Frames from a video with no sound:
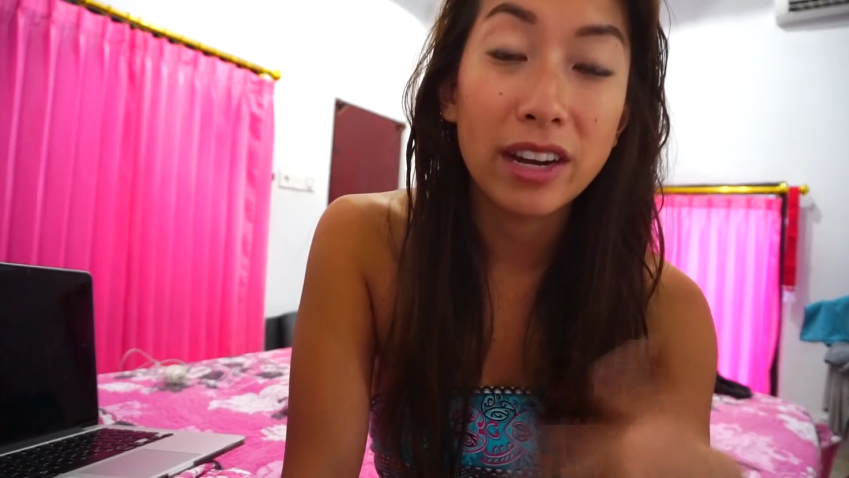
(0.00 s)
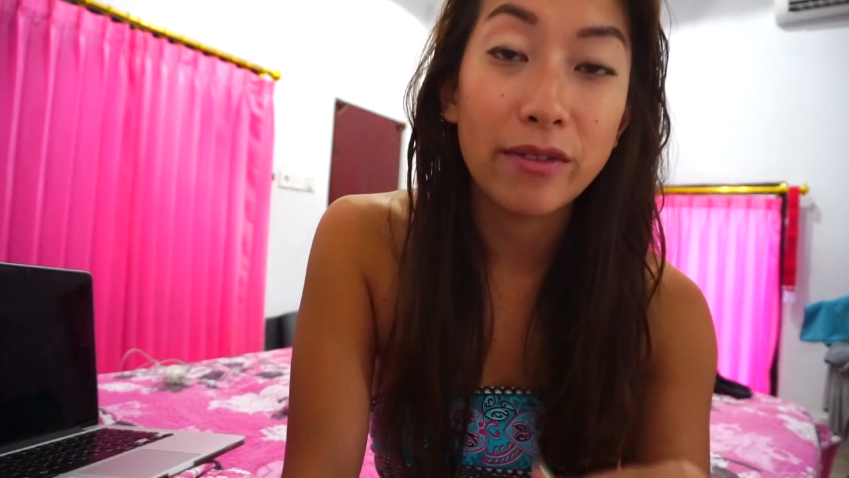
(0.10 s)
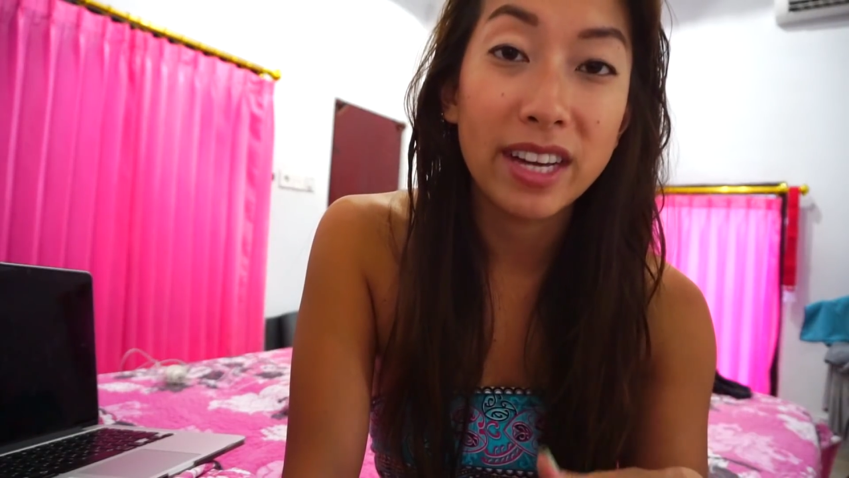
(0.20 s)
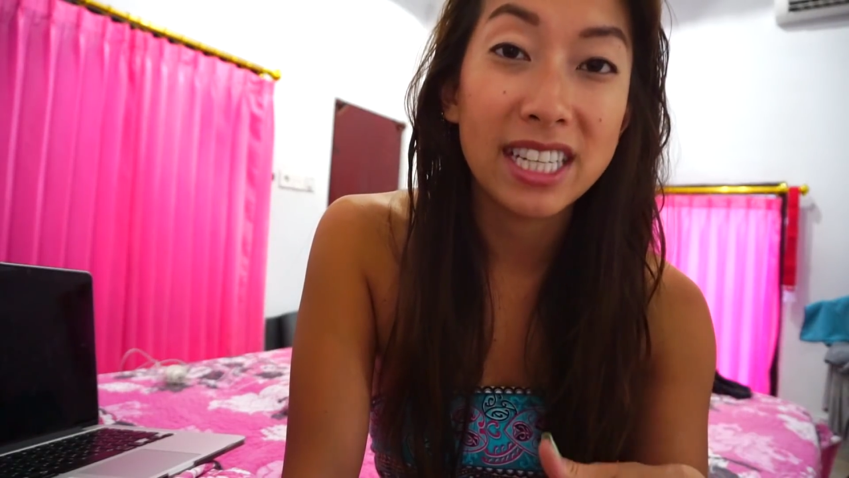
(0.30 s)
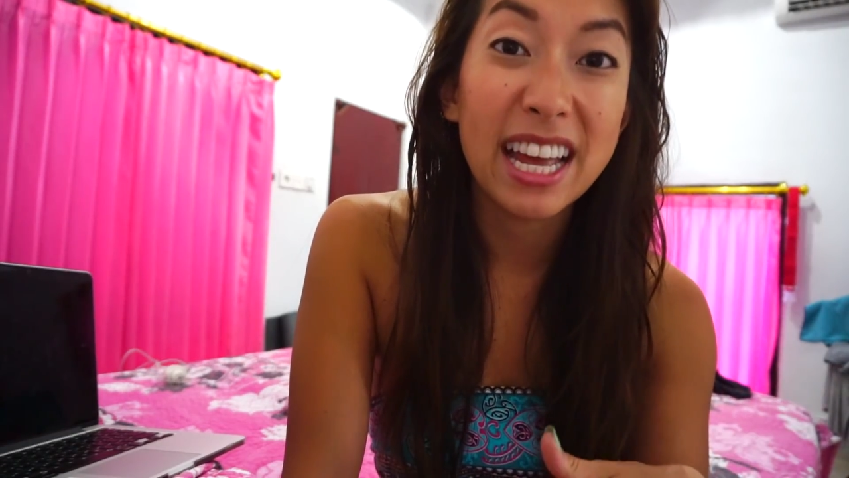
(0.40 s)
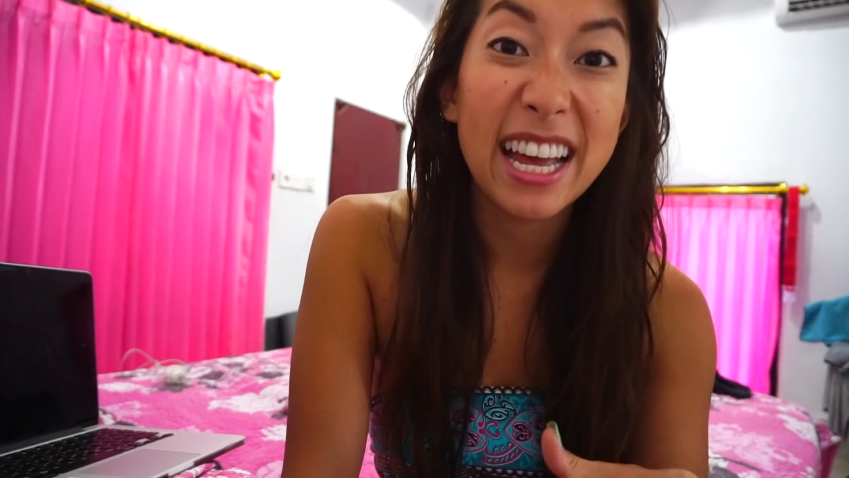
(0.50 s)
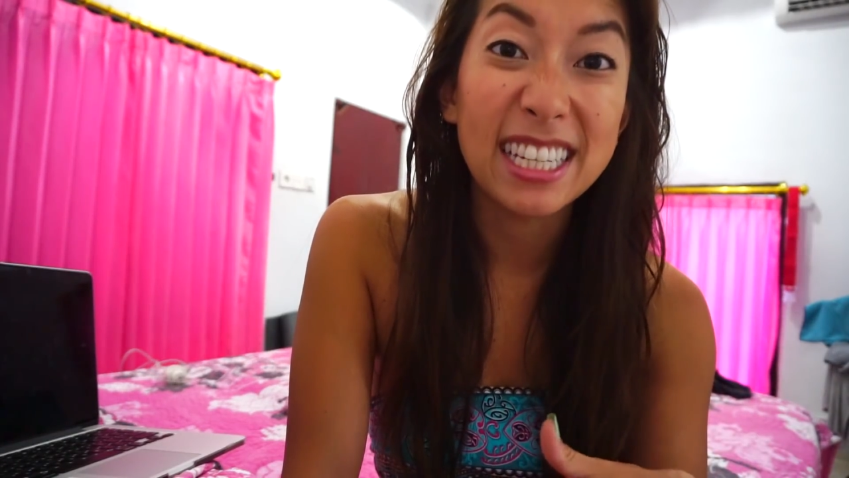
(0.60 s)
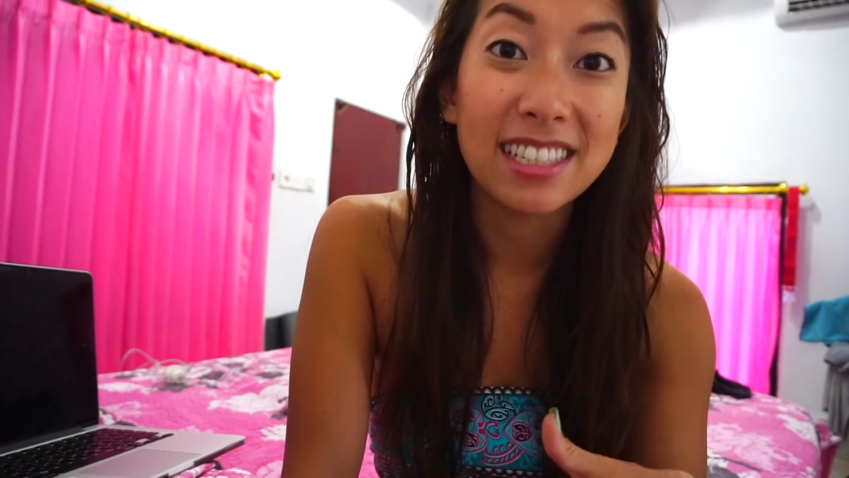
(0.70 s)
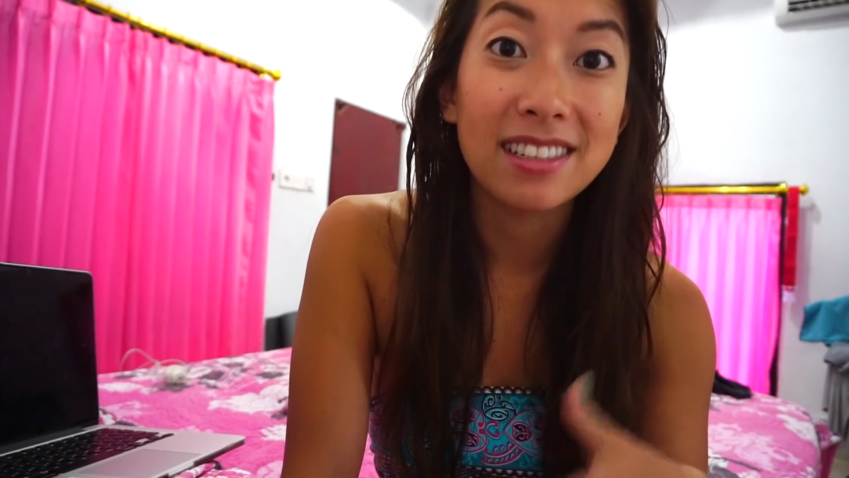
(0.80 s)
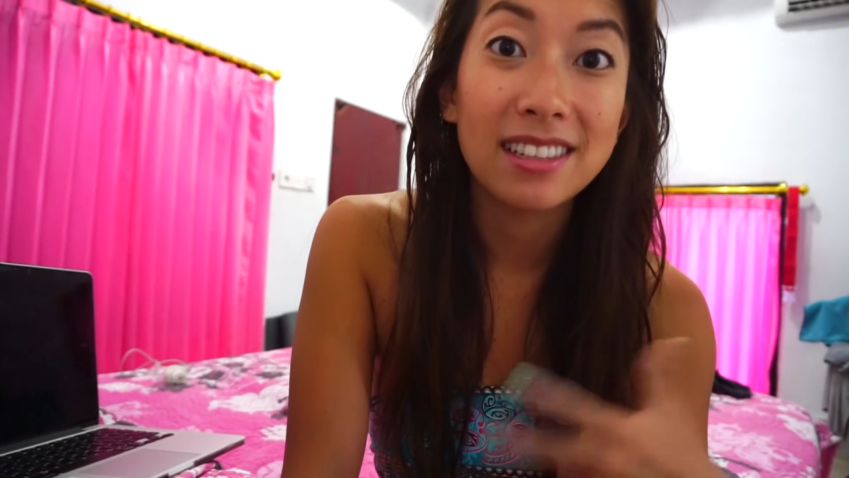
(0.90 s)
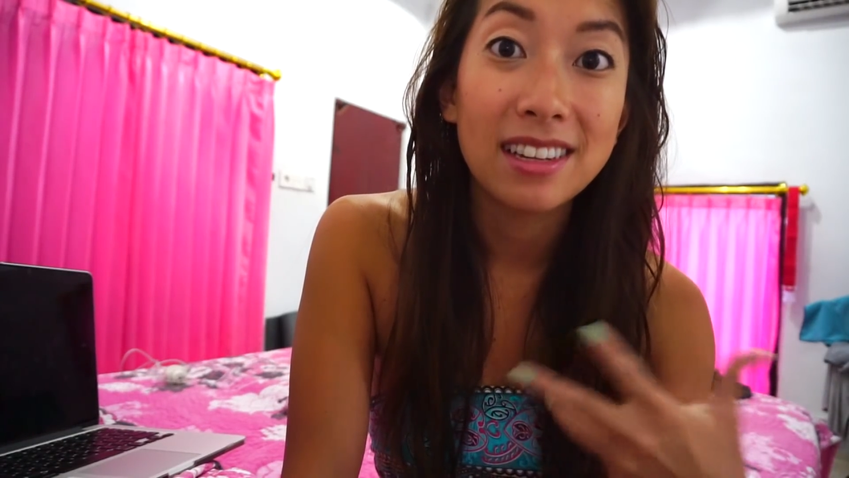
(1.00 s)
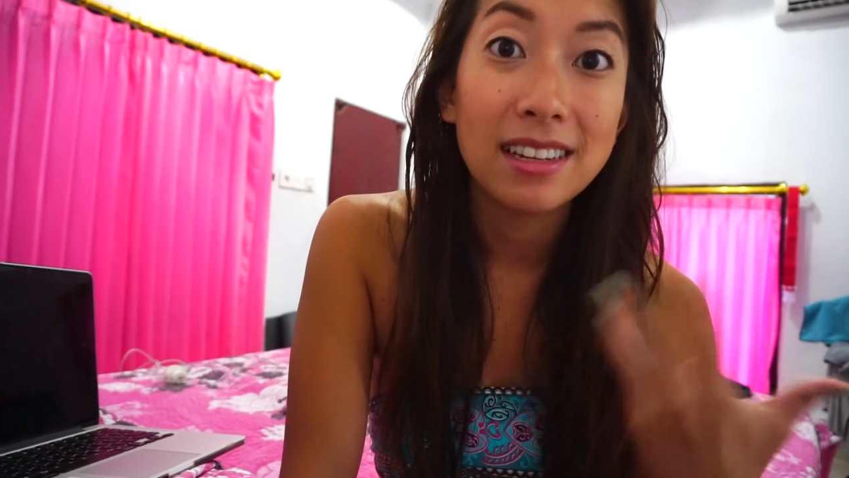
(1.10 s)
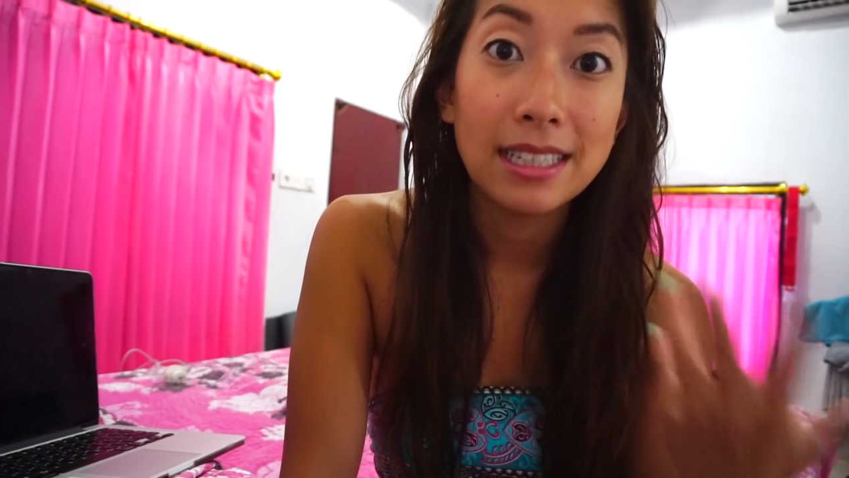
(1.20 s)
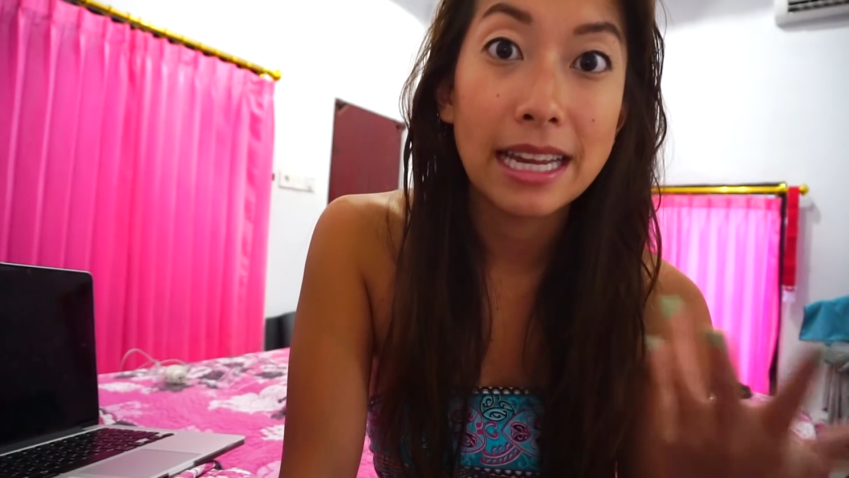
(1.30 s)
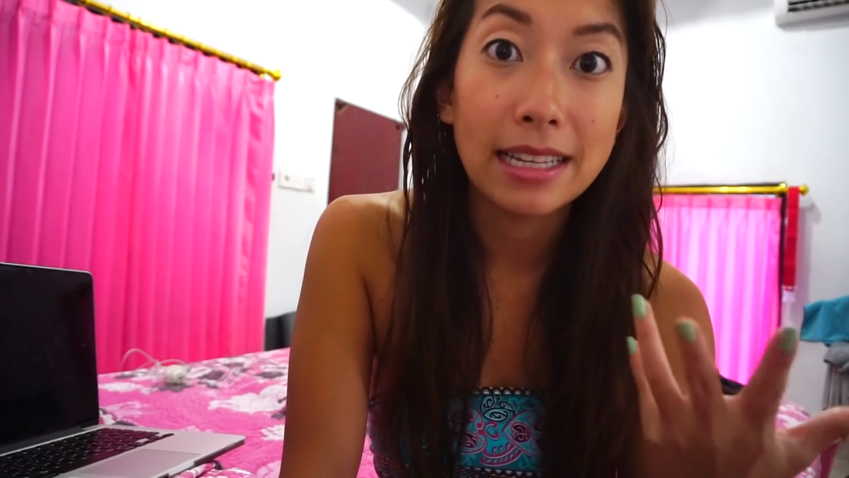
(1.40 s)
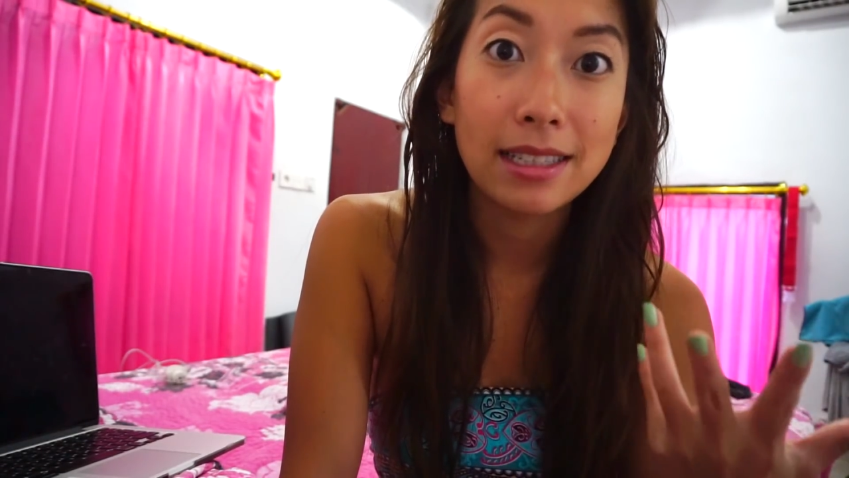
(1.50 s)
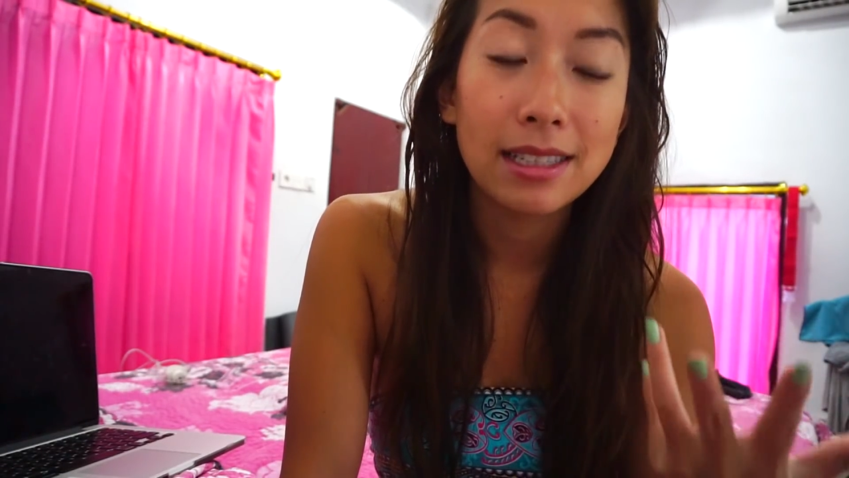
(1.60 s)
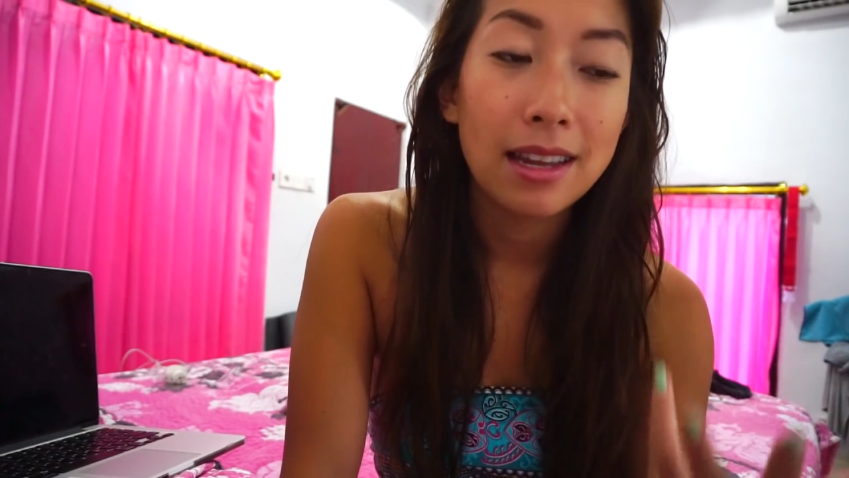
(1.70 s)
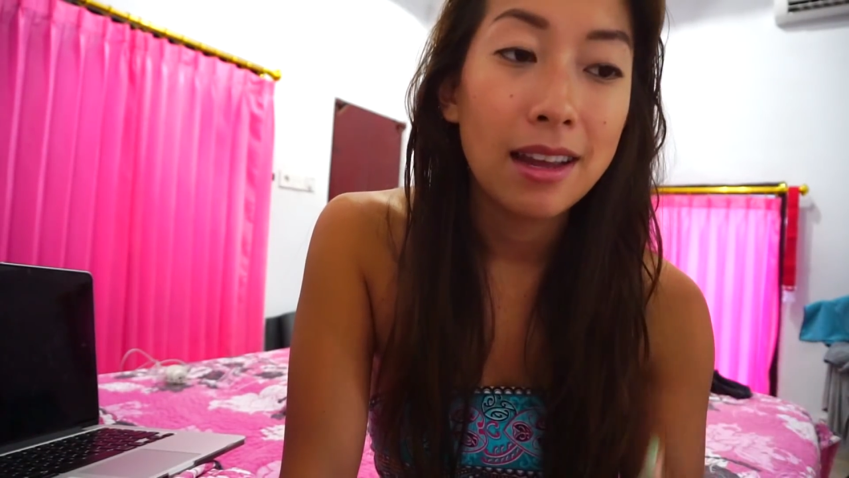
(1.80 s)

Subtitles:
and visa exit dates.